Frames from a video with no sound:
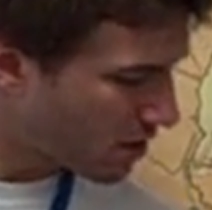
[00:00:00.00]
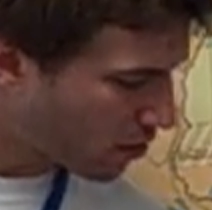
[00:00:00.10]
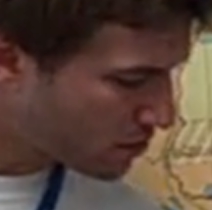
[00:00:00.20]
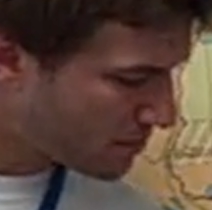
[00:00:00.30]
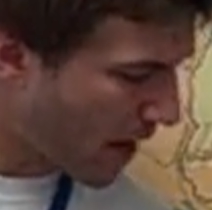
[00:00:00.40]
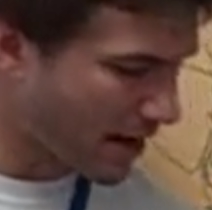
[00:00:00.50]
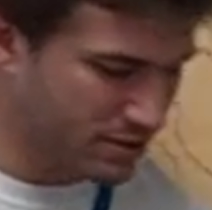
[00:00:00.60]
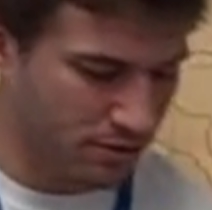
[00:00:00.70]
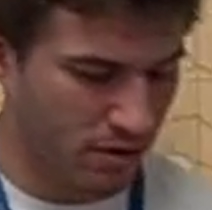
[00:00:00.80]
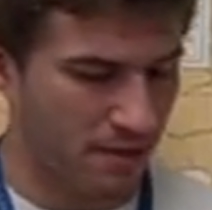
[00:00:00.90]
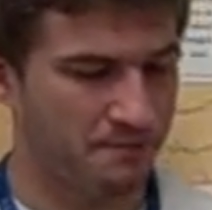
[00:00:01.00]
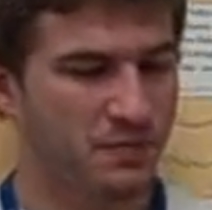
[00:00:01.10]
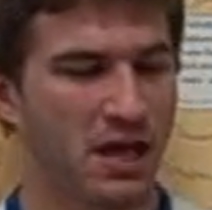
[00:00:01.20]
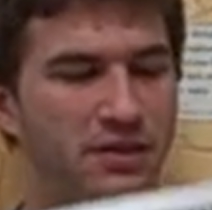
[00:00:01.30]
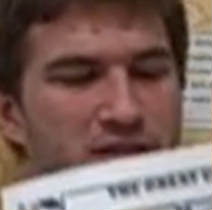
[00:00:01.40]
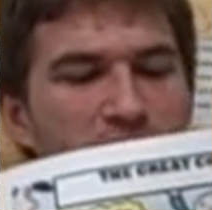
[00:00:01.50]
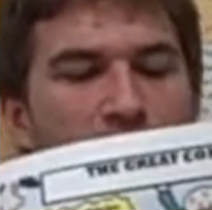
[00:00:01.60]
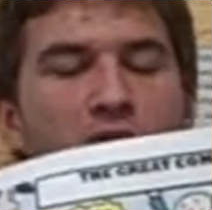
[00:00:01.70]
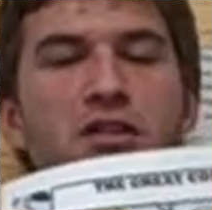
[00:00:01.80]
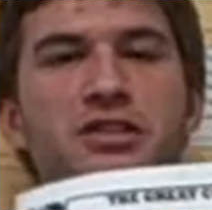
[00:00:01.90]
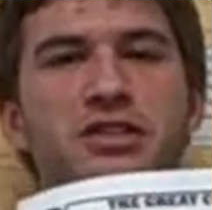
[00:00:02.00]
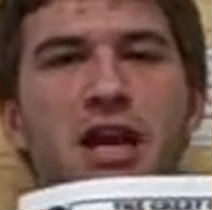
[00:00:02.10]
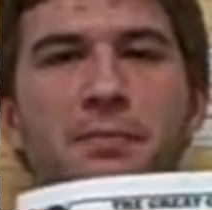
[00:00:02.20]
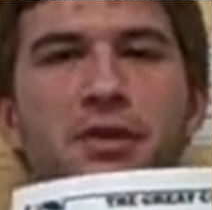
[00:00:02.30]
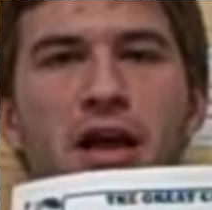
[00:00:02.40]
goes back to this large state